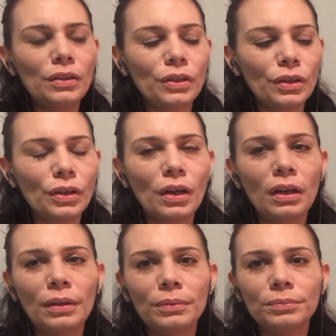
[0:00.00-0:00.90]

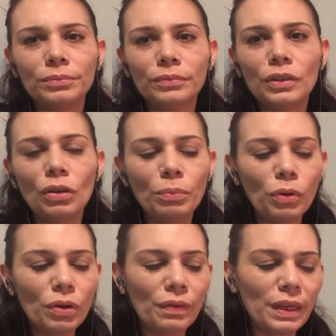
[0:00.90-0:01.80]
you're
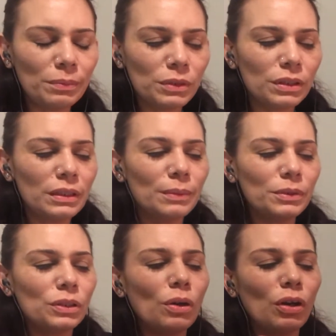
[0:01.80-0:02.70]
motivating them
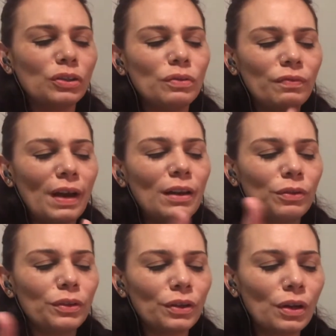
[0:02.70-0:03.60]
to also follow
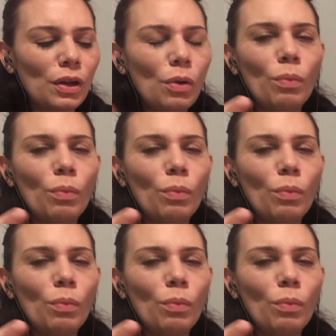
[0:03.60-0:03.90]
their,